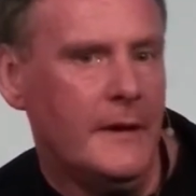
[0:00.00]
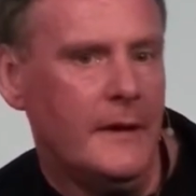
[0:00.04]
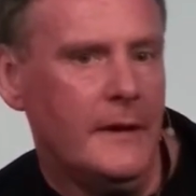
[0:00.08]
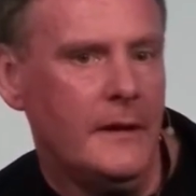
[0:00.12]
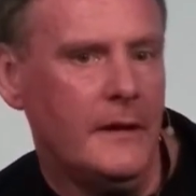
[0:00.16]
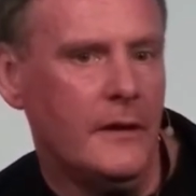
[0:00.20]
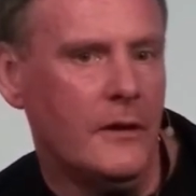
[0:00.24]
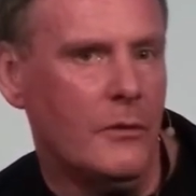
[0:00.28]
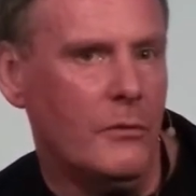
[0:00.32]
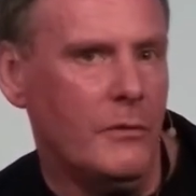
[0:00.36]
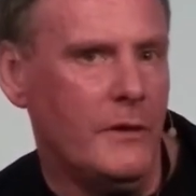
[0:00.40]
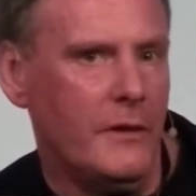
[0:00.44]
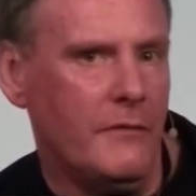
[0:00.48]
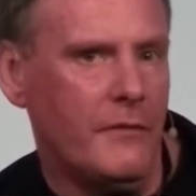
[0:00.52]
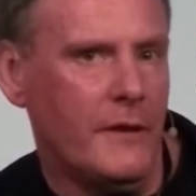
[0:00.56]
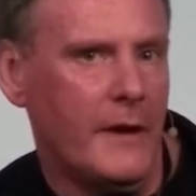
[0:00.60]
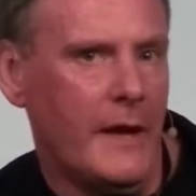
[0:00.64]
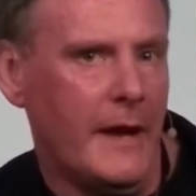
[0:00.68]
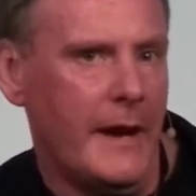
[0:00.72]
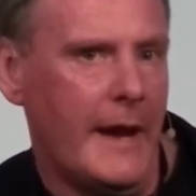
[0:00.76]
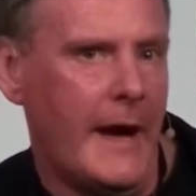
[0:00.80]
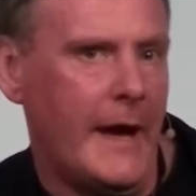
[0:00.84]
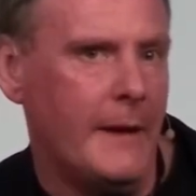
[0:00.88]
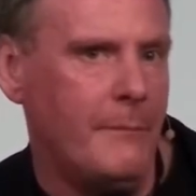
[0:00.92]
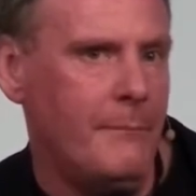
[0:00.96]
when you've
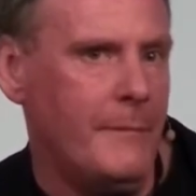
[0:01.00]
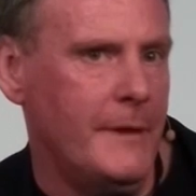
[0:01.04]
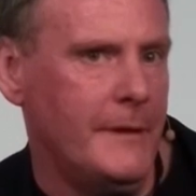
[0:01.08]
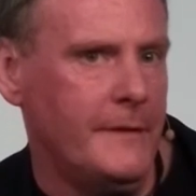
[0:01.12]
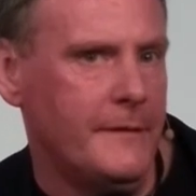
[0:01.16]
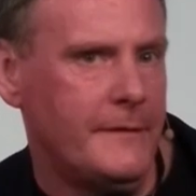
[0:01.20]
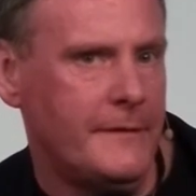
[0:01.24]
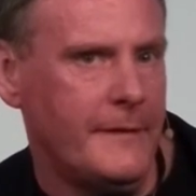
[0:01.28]
an admin